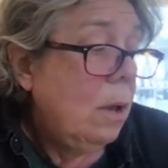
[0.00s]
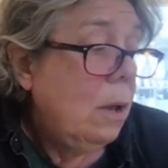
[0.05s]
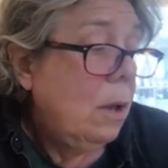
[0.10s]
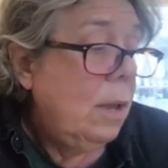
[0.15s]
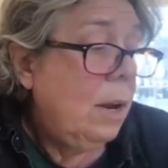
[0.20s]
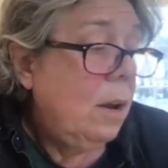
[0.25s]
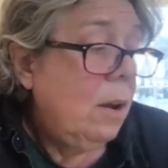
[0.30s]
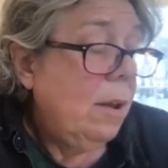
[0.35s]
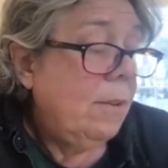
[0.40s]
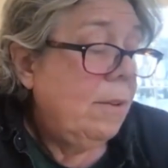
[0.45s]

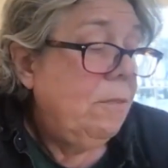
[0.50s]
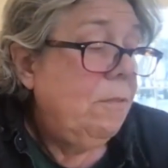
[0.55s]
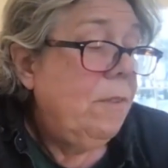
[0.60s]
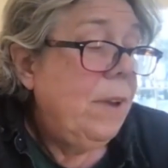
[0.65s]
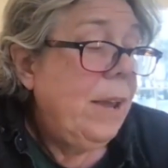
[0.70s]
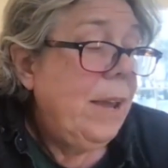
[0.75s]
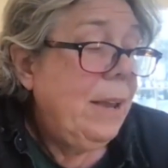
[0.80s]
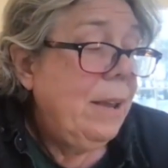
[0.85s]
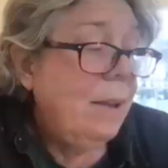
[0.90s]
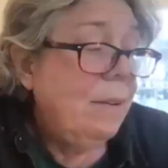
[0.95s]
In Las
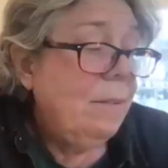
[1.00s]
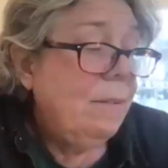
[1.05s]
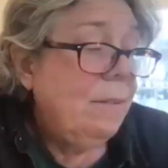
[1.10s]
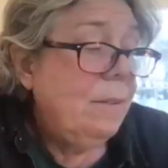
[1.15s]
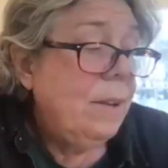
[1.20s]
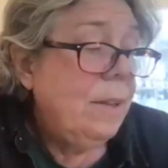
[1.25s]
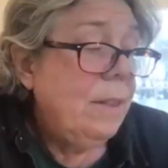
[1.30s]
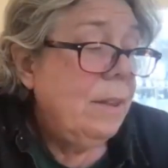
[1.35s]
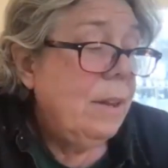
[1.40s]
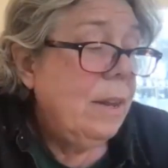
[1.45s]

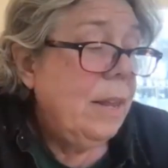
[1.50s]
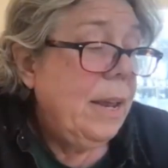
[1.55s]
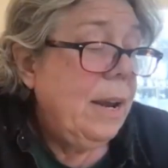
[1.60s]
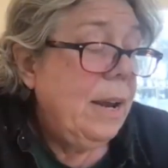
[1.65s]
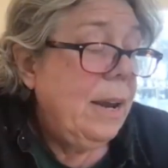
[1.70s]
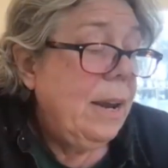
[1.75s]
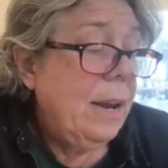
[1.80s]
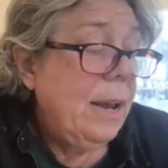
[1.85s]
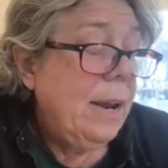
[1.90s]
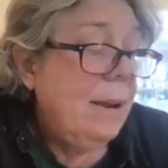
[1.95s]
Vegas in the
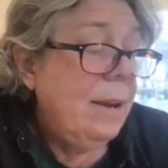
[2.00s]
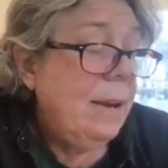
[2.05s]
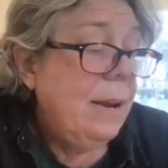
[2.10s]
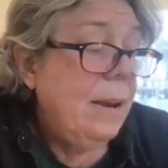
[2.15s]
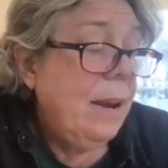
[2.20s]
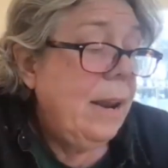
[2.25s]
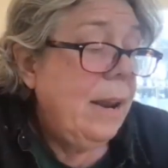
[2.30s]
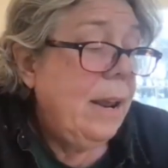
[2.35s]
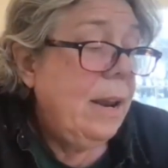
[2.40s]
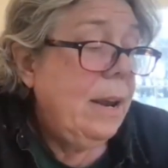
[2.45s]
late
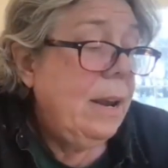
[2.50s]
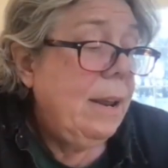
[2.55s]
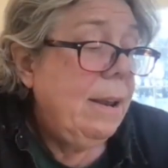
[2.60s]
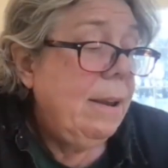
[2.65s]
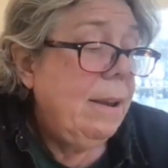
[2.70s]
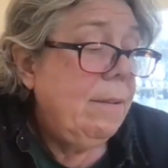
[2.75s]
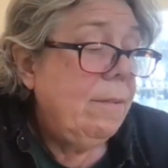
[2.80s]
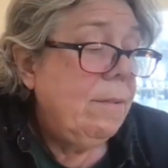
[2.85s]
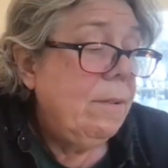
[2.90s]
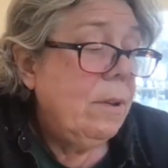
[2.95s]

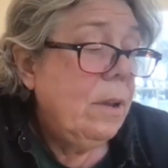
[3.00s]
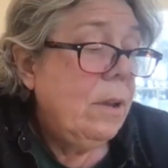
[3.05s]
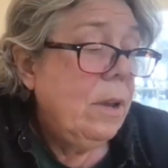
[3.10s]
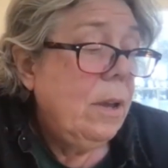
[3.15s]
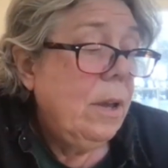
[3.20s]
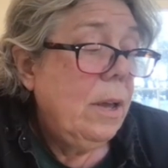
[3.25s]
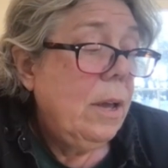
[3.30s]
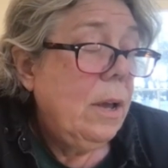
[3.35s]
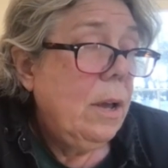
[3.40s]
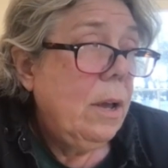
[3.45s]
1980s,
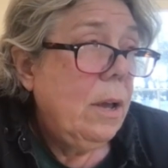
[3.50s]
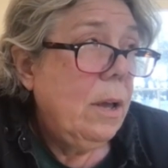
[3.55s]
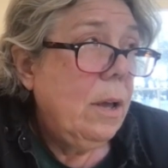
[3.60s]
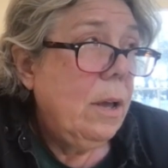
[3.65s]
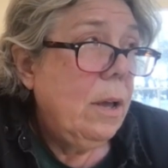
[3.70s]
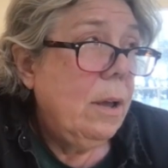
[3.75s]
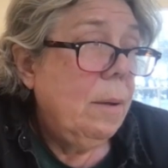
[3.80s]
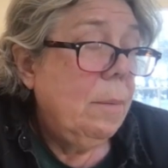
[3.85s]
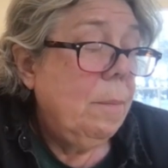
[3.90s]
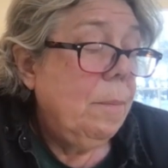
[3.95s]

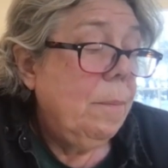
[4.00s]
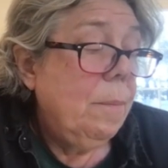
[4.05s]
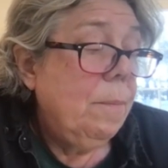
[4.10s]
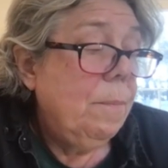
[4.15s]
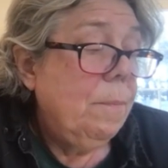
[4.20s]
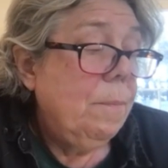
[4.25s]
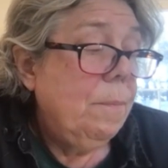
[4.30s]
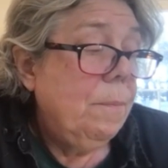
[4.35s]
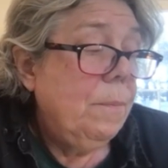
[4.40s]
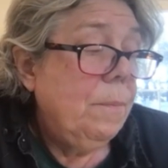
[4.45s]

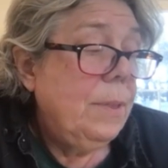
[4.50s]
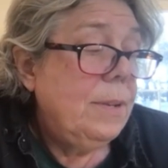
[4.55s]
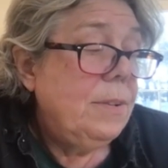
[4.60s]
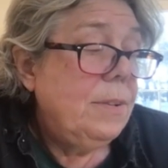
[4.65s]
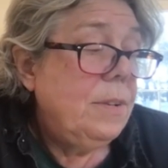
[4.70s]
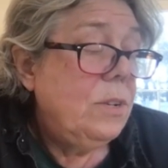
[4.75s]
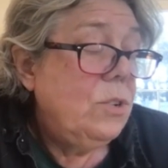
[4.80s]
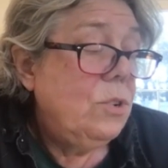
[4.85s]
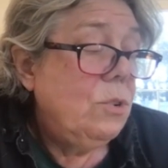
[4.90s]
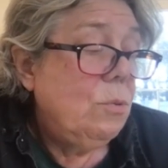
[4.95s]
the
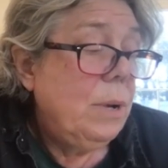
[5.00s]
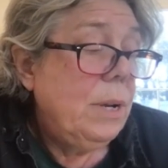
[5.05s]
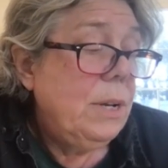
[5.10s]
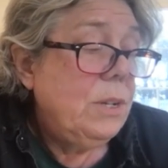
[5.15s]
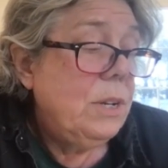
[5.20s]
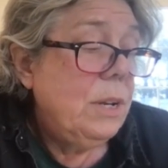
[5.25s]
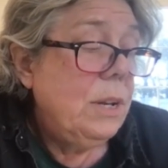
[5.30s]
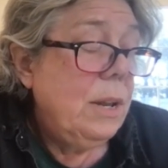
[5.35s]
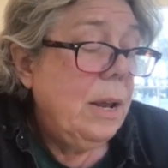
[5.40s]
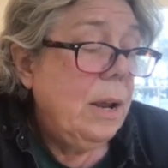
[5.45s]

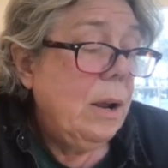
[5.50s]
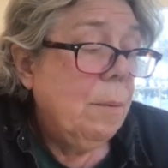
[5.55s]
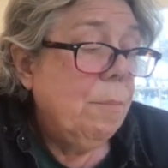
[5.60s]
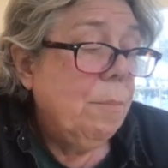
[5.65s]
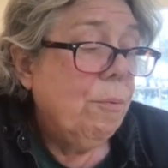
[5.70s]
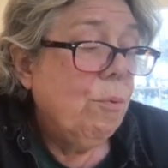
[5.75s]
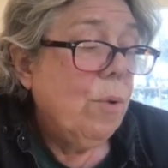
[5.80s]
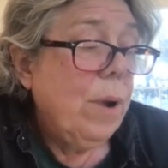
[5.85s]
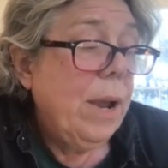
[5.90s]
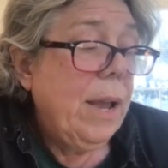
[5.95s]
situation there
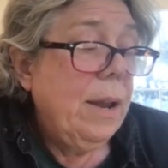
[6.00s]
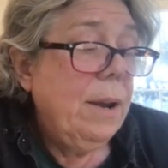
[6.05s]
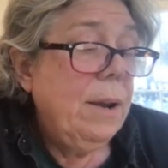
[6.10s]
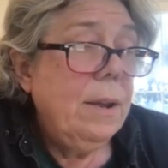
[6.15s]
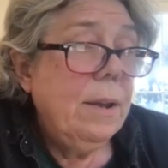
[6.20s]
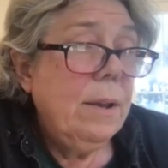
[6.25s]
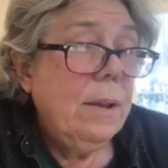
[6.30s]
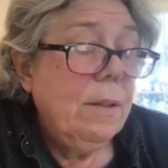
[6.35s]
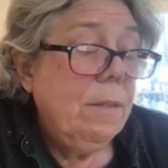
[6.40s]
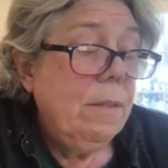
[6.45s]

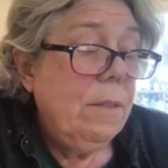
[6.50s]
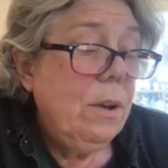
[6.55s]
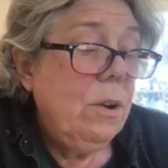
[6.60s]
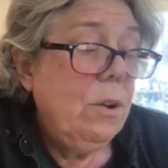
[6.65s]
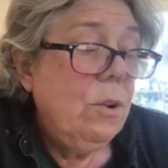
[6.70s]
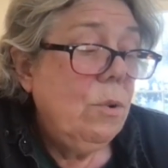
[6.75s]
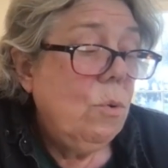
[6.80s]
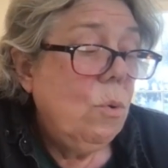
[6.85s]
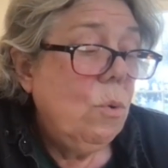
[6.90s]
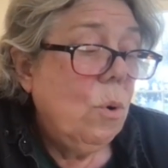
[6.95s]
bred the
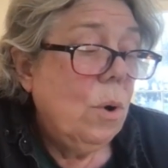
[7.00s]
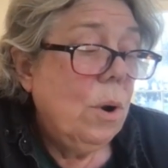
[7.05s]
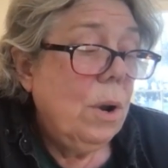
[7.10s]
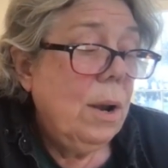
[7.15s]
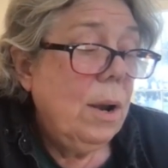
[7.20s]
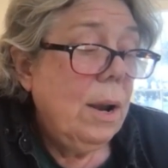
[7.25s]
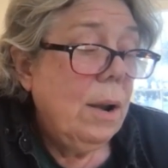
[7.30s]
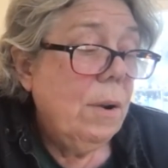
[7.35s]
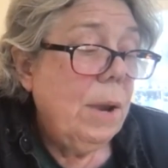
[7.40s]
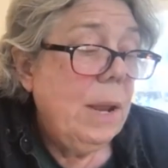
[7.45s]
new
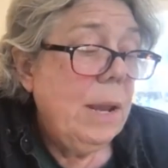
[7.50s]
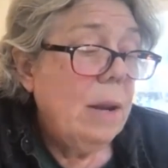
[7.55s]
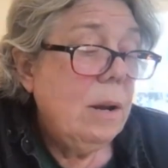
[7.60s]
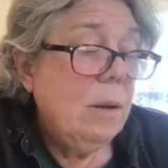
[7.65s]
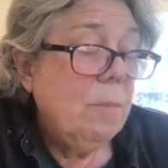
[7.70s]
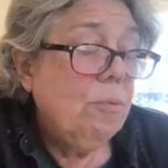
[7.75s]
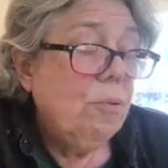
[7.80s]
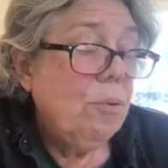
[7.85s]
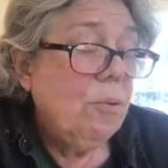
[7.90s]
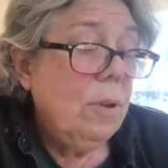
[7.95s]
ordinary in
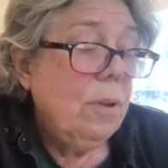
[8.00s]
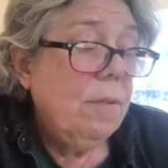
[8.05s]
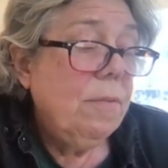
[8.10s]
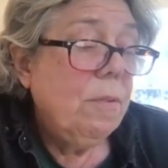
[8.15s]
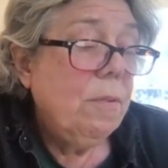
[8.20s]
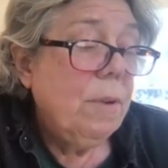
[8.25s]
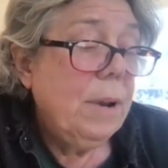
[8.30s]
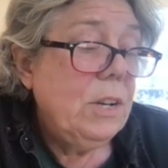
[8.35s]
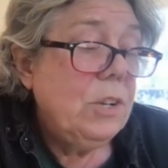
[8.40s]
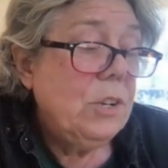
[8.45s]
a
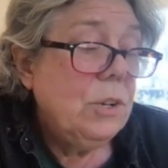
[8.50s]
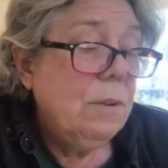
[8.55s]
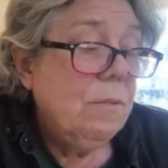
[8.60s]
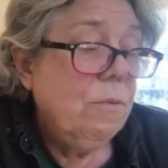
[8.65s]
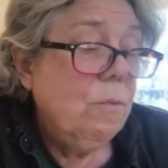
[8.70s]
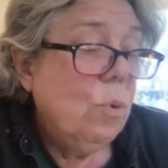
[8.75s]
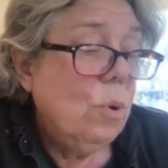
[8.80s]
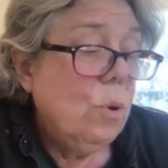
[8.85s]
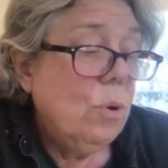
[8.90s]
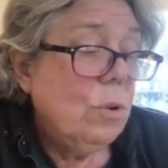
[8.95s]
proliferation
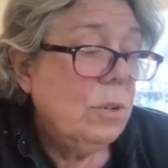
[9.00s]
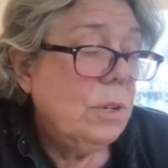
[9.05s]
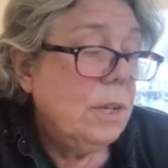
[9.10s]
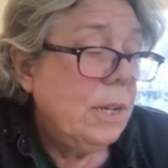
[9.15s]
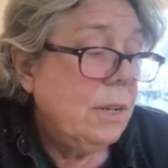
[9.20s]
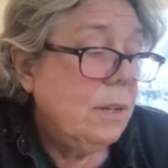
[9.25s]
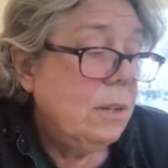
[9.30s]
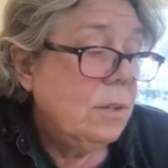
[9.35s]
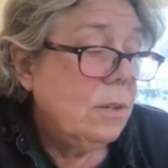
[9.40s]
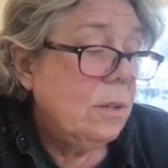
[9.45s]
of
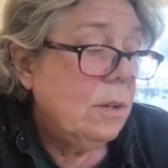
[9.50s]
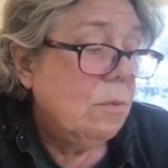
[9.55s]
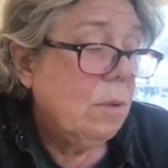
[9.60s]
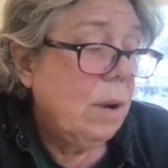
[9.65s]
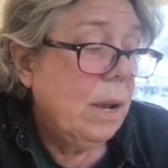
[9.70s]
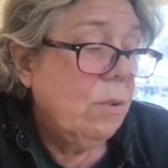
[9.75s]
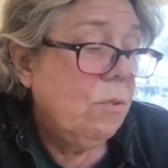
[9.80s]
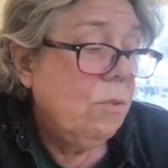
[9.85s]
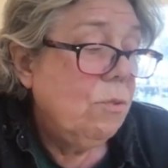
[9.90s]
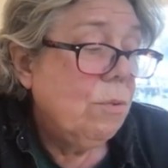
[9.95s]
worldings
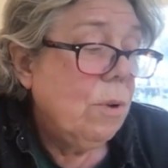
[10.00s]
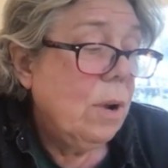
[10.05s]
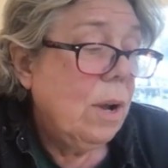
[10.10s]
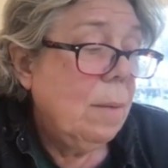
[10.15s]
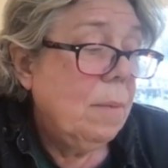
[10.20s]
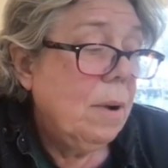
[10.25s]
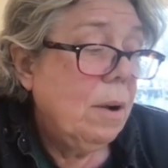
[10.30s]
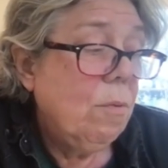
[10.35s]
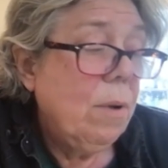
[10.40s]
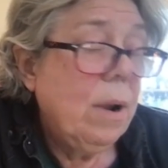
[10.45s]
around
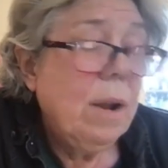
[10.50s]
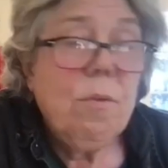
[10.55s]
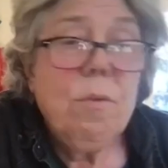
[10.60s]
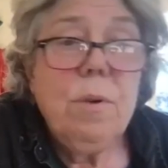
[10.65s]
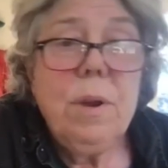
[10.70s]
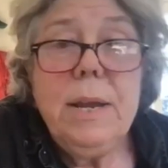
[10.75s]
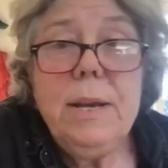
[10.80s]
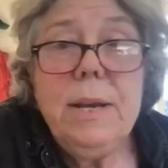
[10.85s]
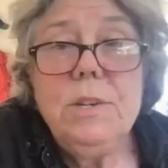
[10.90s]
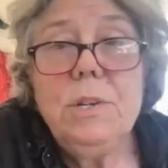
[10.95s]
trauma,
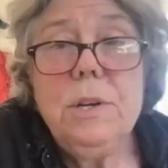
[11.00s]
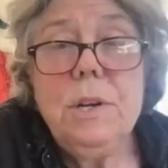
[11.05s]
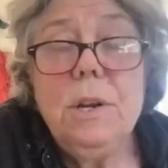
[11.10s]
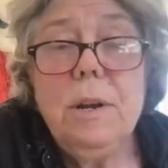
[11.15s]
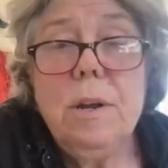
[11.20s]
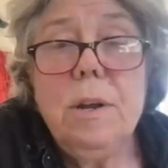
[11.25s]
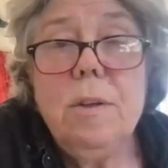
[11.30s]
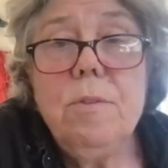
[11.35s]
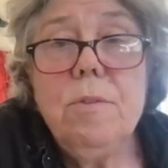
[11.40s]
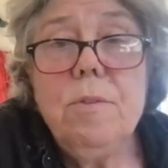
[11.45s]
recreation,
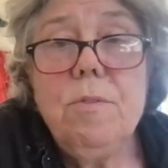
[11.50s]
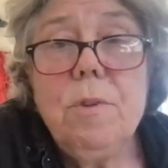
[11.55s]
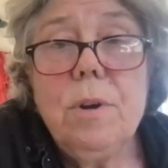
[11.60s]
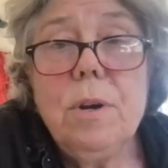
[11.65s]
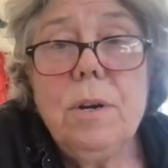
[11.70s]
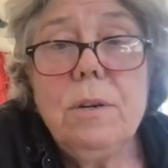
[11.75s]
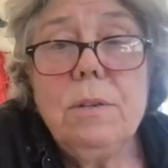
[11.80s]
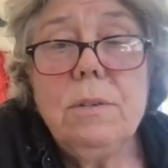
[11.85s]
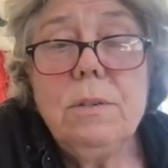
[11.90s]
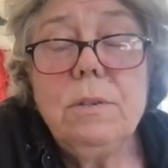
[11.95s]
and including
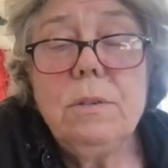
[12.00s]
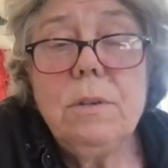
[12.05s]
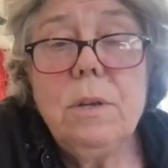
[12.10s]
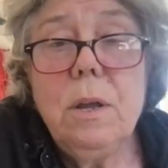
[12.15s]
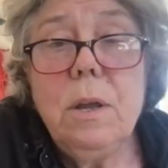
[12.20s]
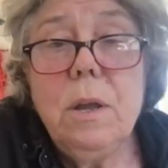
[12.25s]
drugs,